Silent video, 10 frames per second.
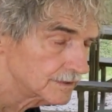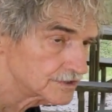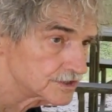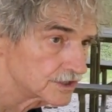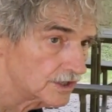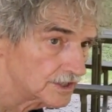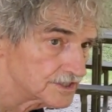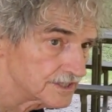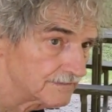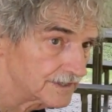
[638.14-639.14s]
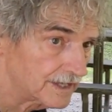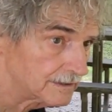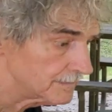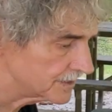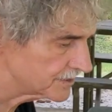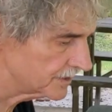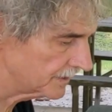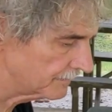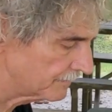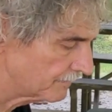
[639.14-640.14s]
Let's just call it $7 mess
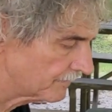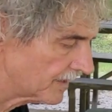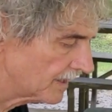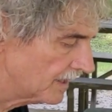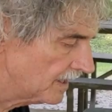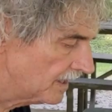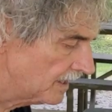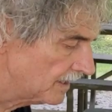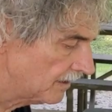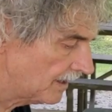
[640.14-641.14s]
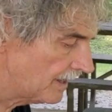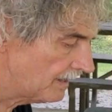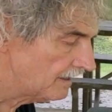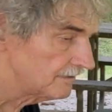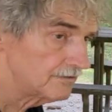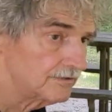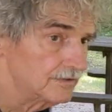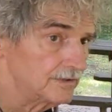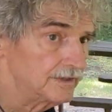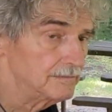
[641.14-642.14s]
kit. Now I have,
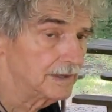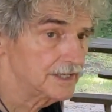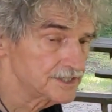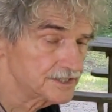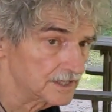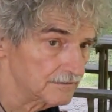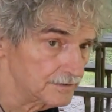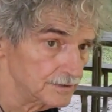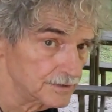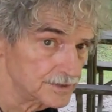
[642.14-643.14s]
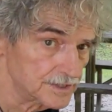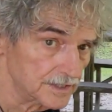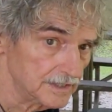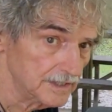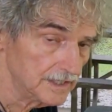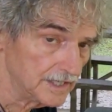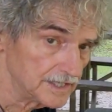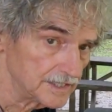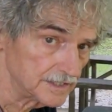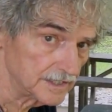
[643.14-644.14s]
in my stuff, used
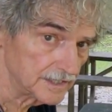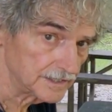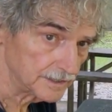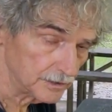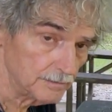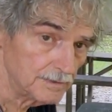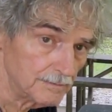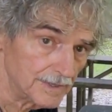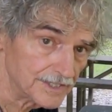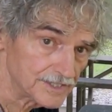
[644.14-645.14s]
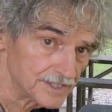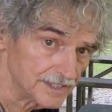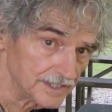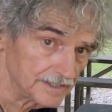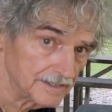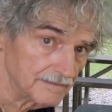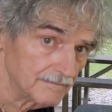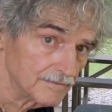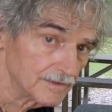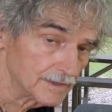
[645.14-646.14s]
an aluminum mess kit
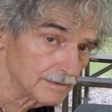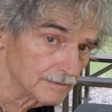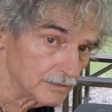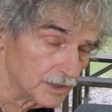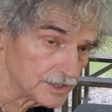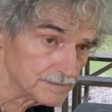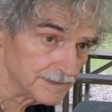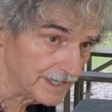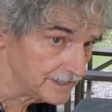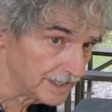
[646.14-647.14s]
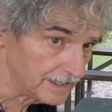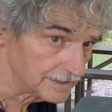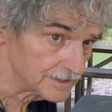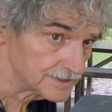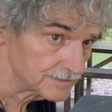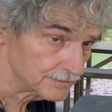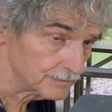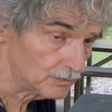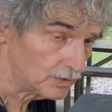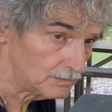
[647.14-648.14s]
that cost me $8
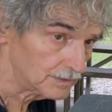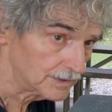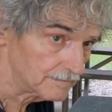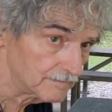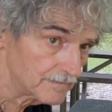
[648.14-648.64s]
from Walmart.